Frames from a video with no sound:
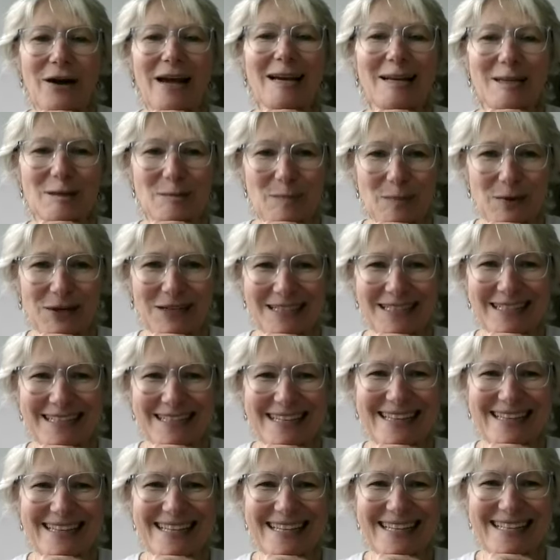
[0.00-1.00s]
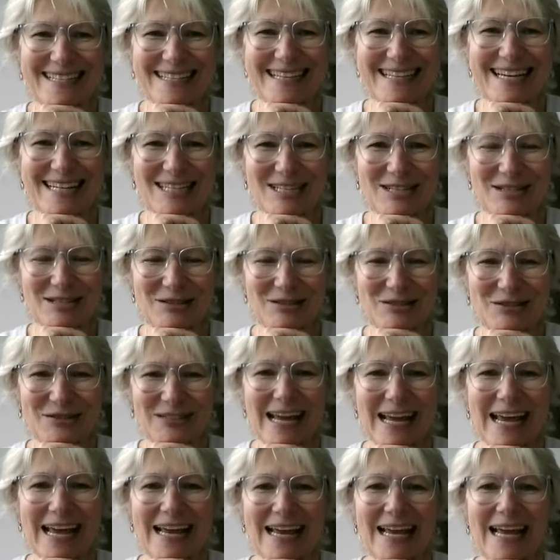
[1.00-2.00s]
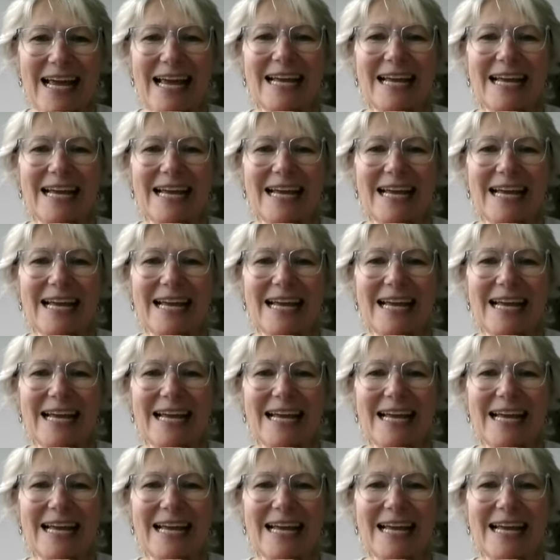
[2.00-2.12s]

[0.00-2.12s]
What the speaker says: expert in this session today.